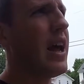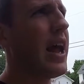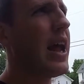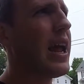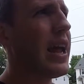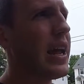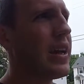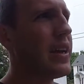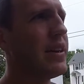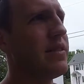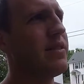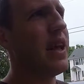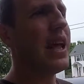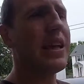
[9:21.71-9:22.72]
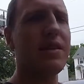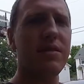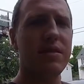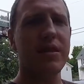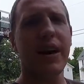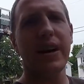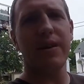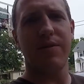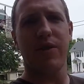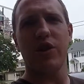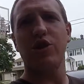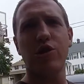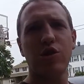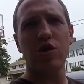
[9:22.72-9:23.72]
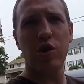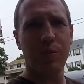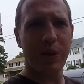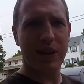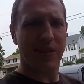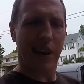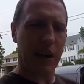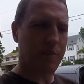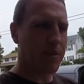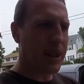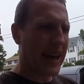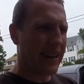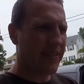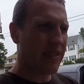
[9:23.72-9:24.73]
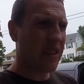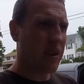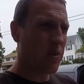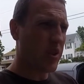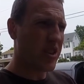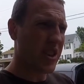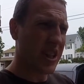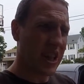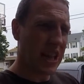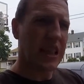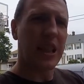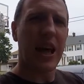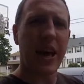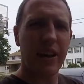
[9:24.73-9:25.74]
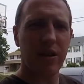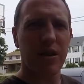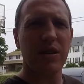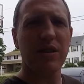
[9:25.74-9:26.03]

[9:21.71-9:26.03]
and inside of the tube is like a plastic, we'll say like liner.